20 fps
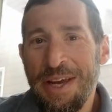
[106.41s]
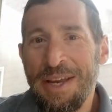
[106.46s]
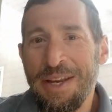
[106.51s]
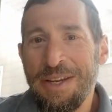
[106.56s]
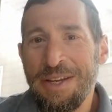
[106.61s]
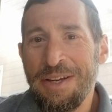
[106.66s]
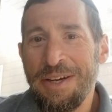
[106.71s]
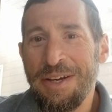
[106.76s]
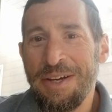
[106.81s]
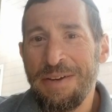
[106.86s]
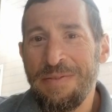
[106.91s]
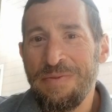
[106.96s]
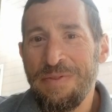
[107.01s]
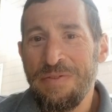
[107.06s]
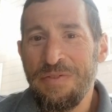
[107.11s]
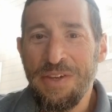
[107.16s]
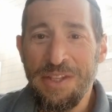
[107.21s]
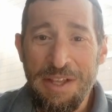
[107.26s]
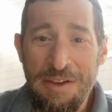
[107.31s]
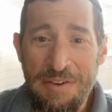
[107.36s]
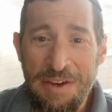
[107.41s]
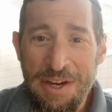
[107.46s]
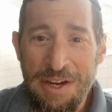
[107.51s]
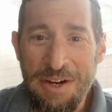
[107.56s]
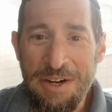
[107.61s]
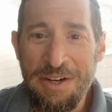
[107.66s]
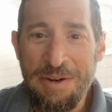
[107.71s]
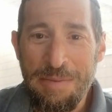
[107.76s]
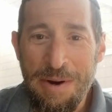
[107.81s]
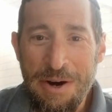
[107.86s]
And if you live
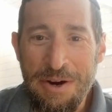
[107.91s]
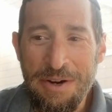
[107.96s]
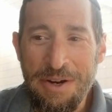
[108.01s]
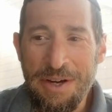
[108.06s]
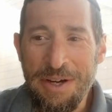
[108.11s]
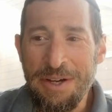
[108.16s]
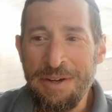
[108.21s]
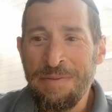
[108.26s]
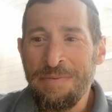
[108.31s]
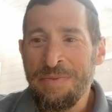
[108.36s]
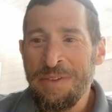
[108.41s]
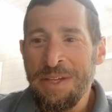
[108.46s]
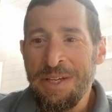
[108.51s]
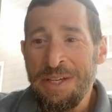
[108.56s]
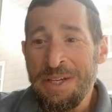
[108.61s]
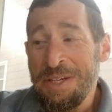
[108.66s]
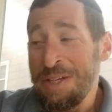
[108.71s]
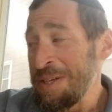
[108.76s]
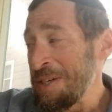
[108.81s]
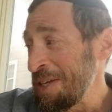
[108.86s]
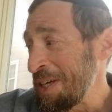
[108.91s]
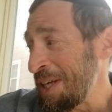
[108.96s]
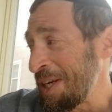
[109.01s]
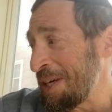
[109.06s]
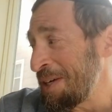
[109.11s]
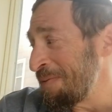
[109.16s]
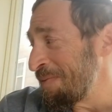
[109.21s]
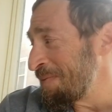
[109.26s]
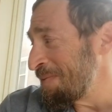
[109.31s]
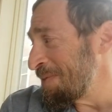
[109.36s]
here in America,
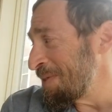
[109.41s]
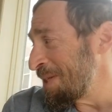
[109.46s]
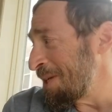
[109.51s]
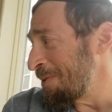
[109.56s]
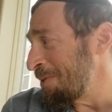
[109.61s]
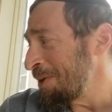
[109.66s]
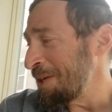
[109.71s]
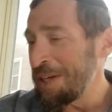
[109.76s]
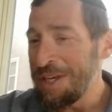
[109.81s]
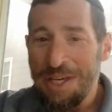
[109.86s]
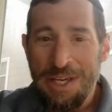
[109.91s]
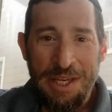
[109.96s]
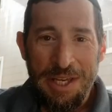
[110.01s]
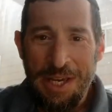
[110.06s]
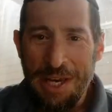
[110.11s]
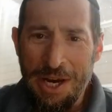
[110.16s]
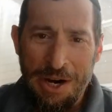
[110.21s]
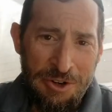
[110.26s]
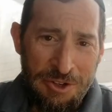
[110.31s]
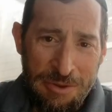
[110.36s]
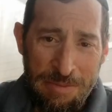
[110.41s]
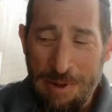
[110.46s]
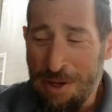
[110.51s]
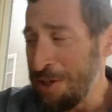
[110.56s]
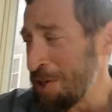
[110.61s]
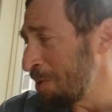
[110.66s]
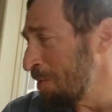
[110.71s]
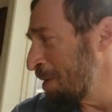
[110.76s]
yeah, you don't really hear too much.